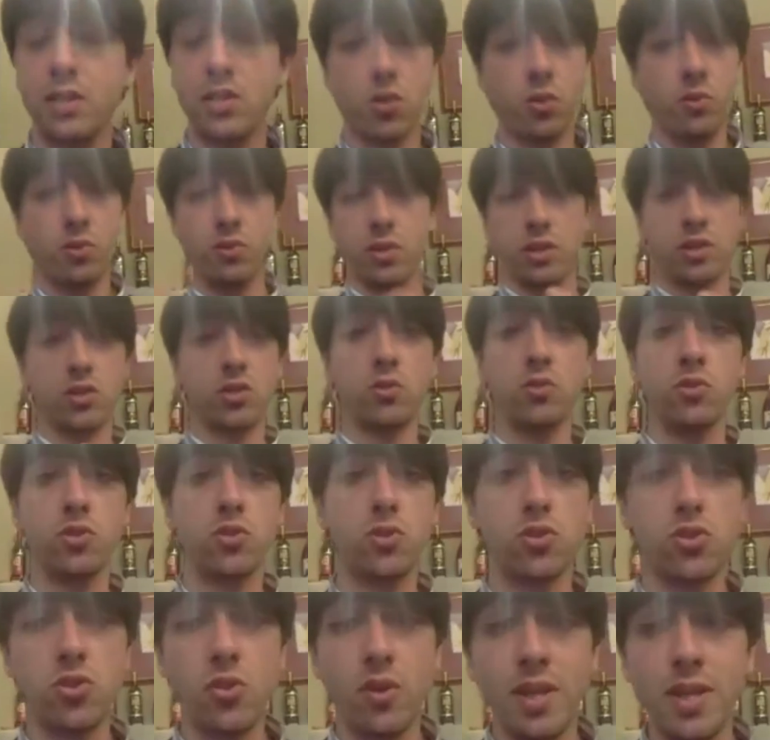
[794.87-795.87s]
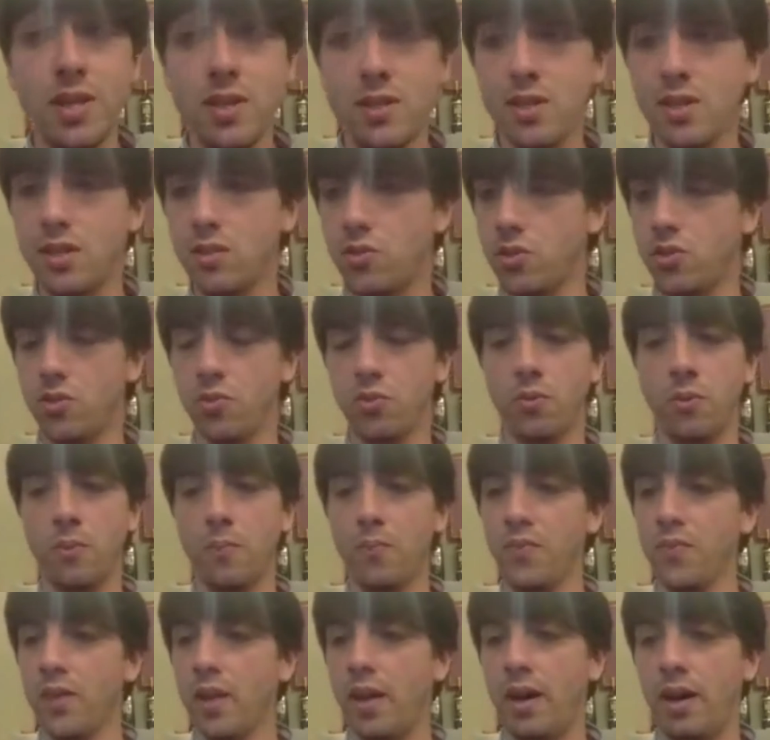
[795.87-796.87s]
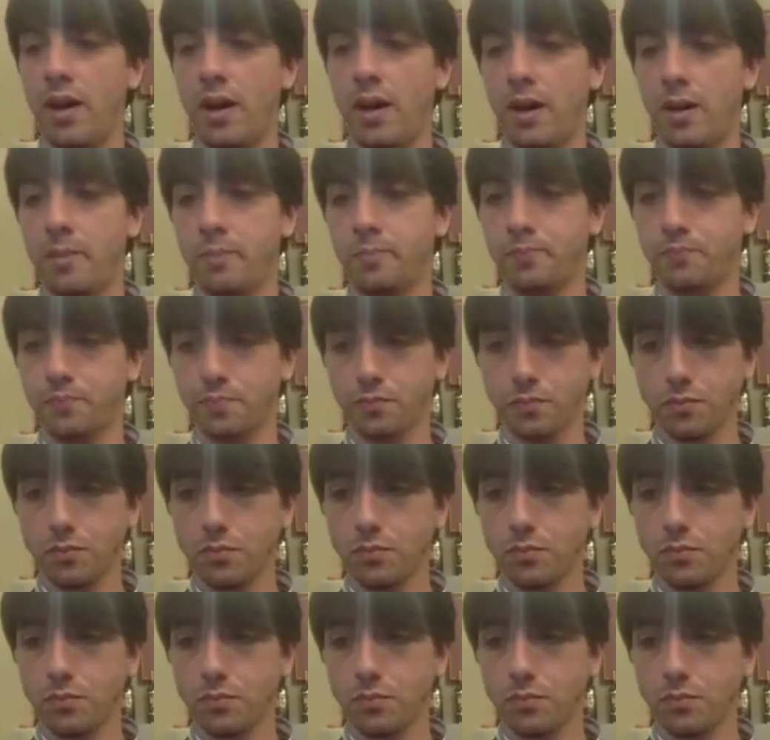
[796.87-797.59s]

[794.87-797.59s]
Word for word: It's all, it's also so easy to um,